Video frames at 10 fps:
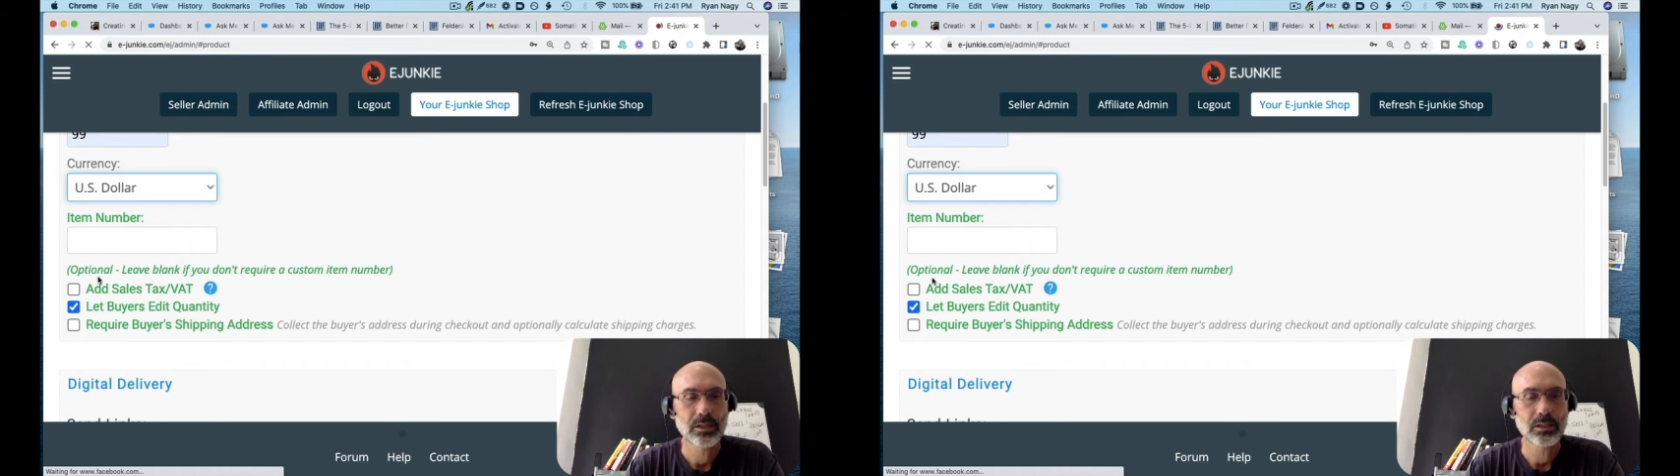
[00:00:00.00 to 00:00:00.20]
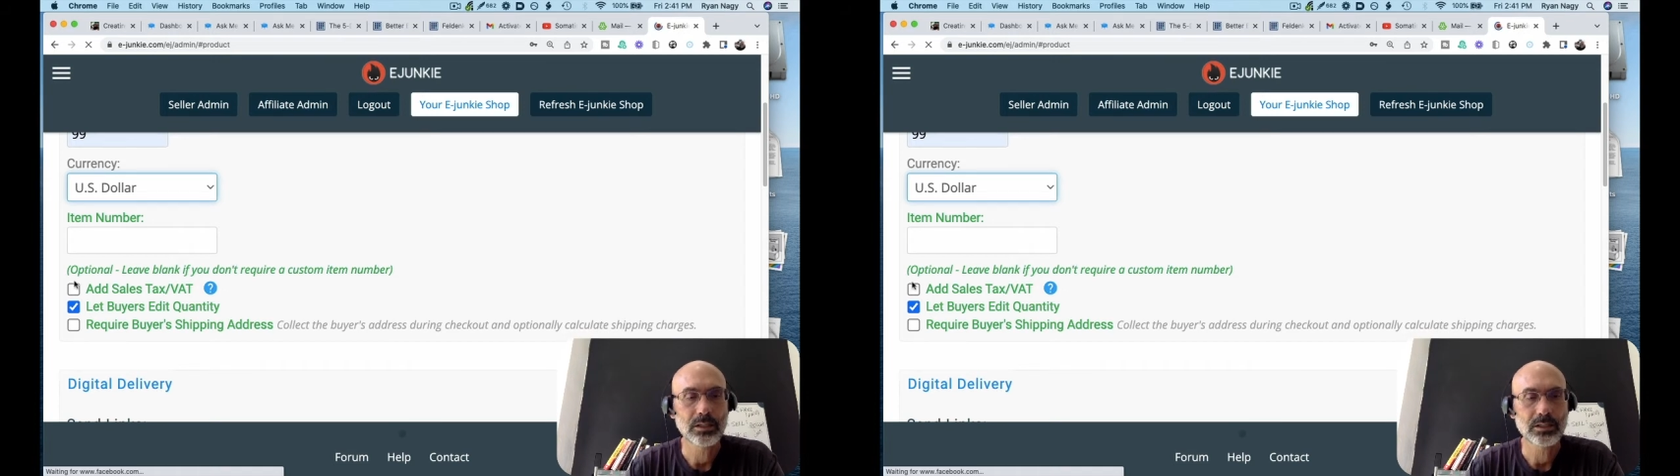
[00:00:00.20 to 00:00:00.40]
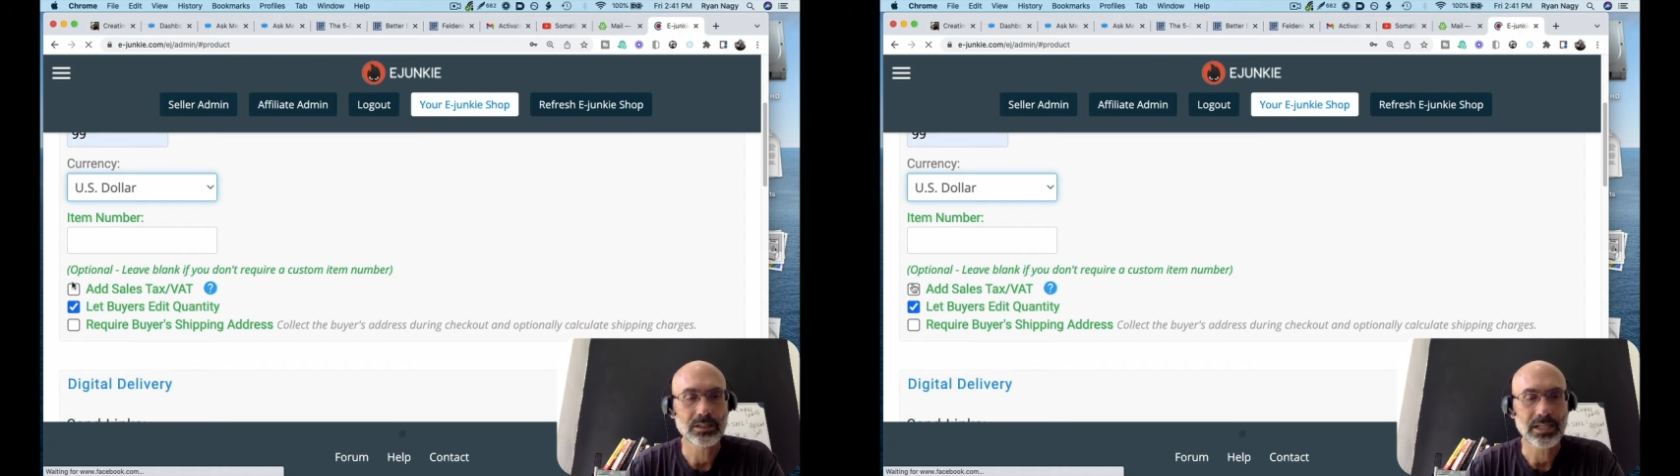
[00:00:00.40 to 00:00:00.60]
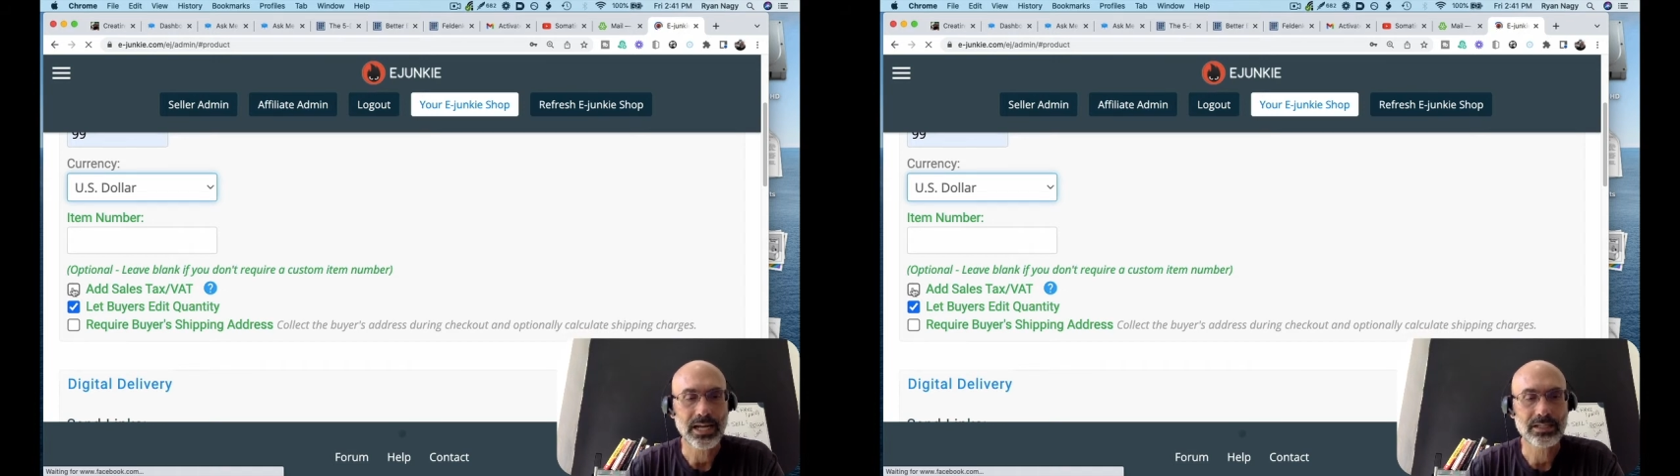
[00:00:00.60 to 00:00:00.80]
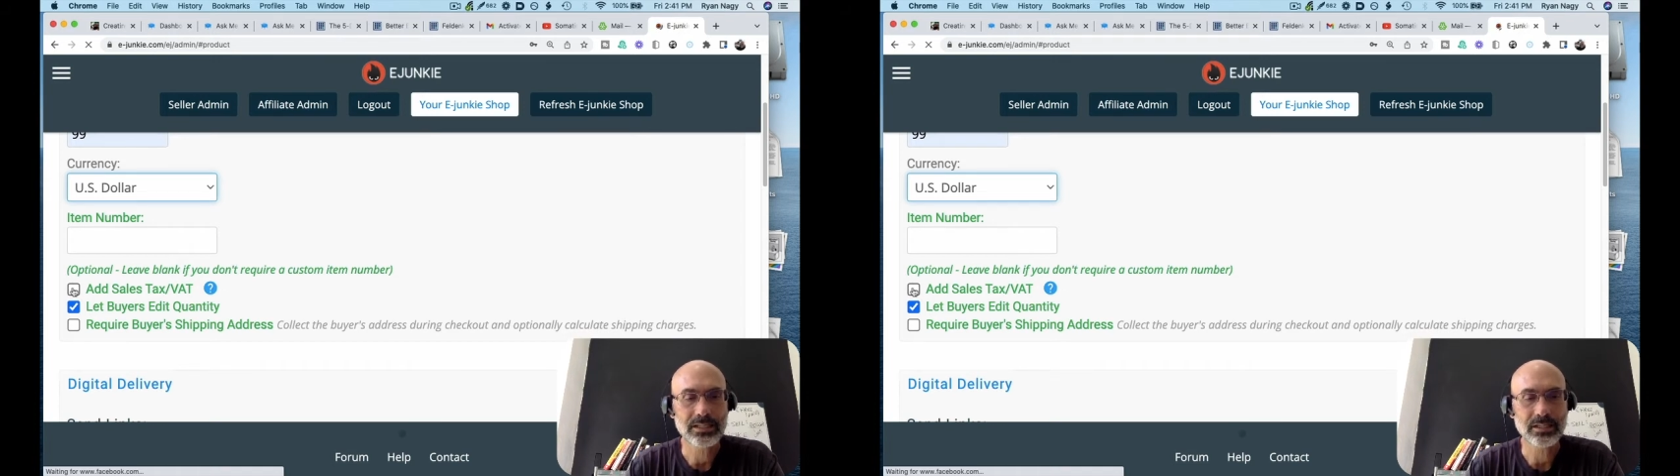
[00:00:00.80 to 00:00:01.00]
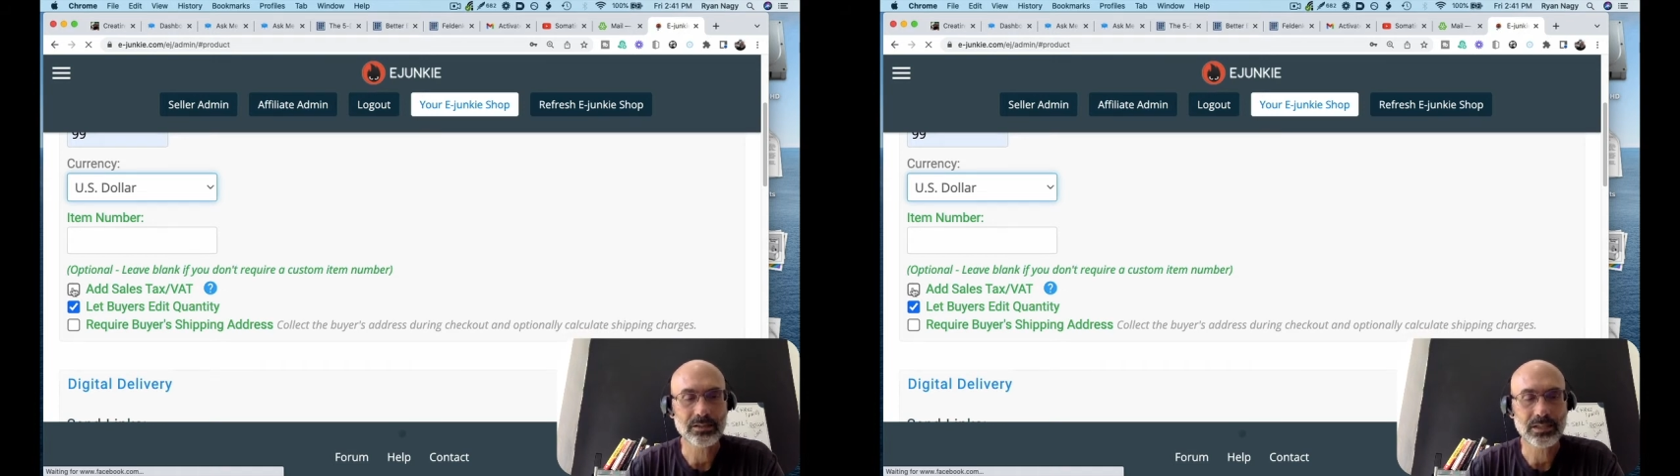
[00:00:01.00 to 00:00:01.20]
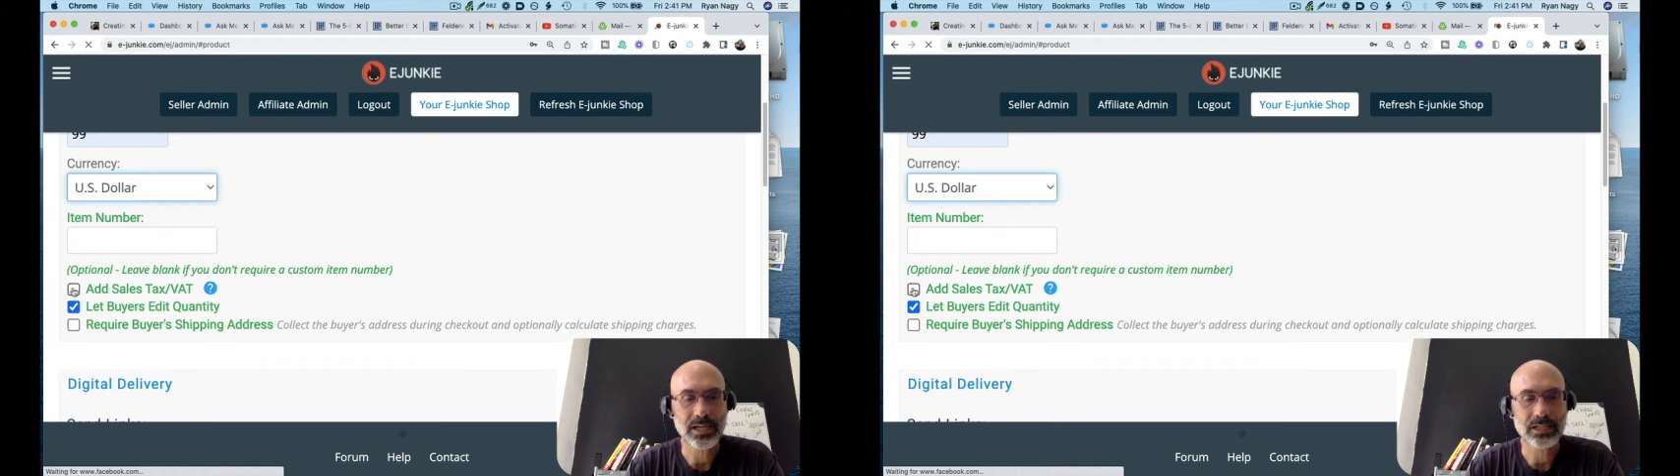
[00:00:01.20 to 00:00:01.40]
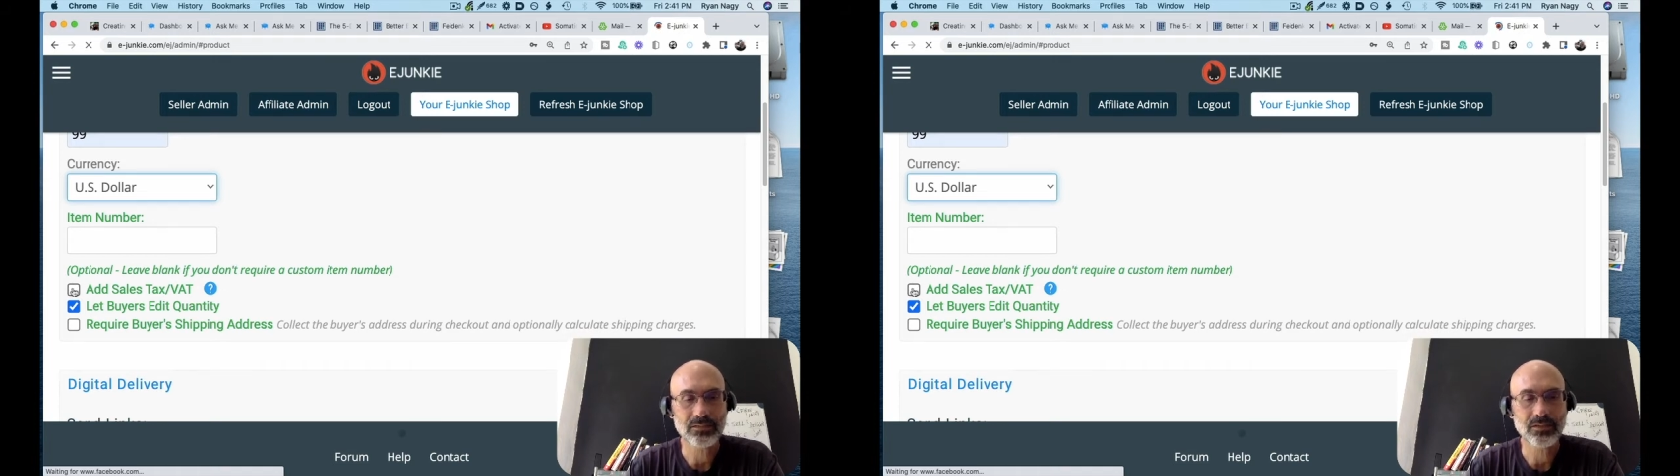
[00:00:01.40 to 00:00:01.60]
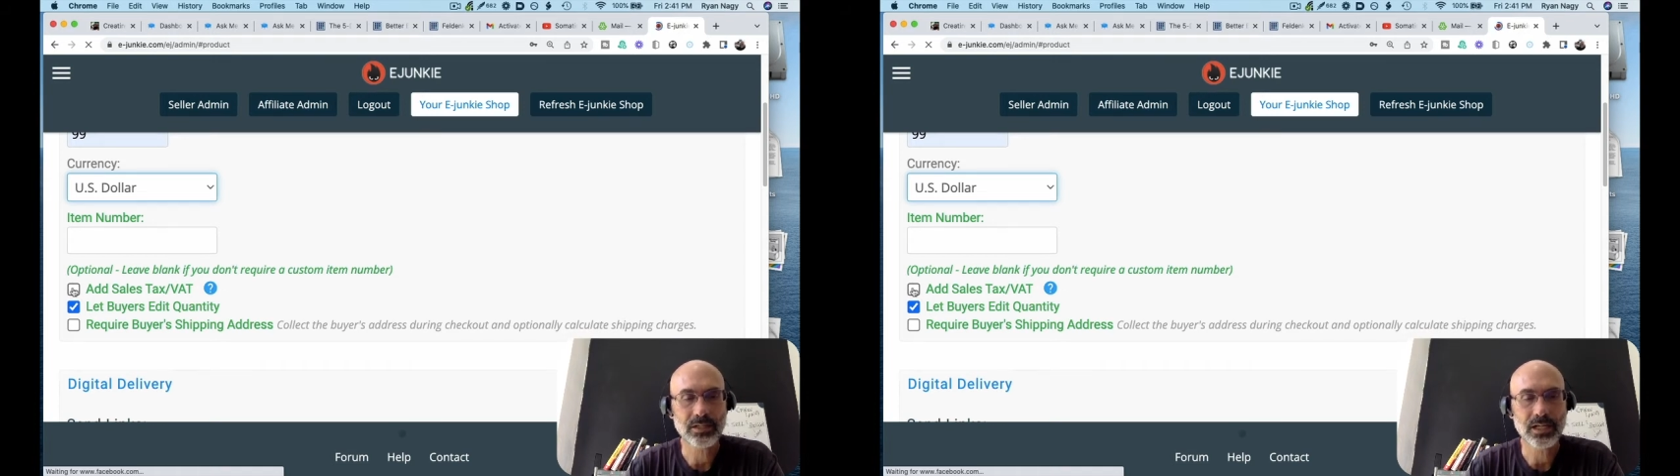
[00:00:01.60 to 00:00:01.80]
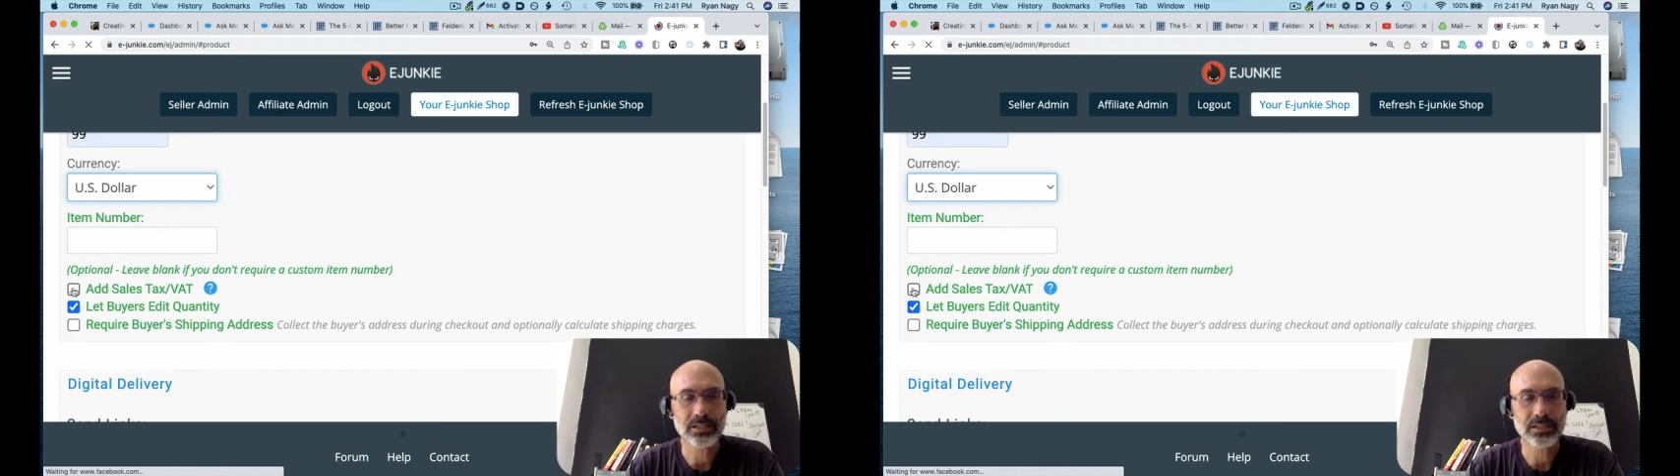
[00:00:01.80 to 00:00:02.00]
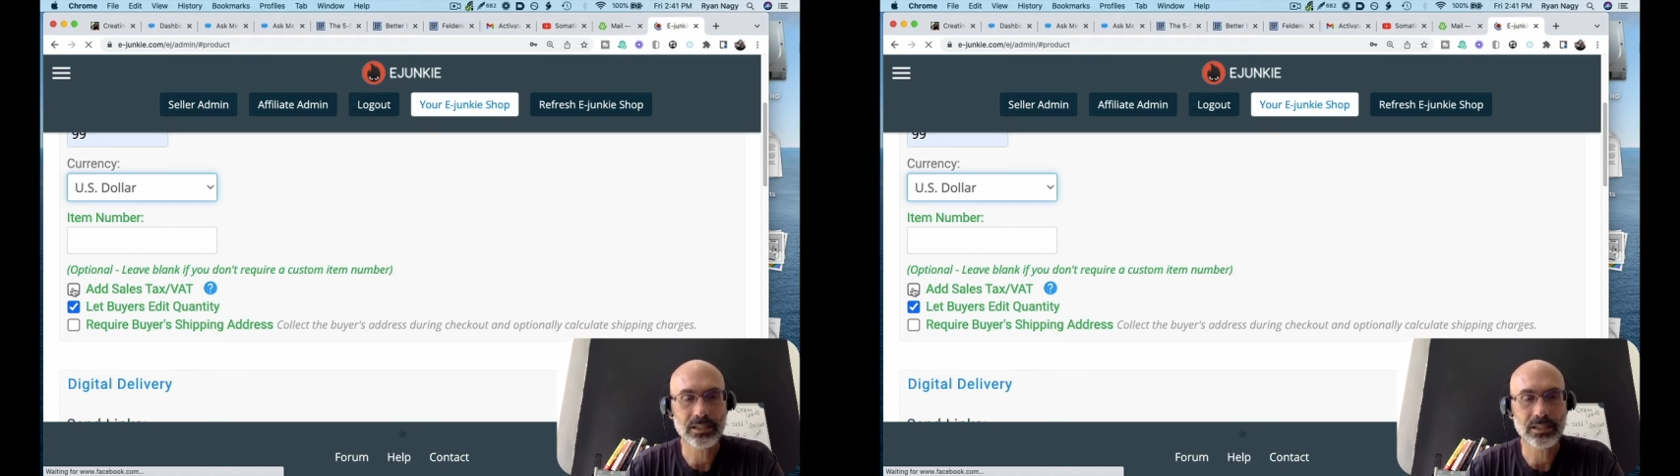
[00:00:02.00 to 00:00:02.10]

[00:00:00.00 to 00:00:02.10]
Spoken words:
Click this add sales tax VAT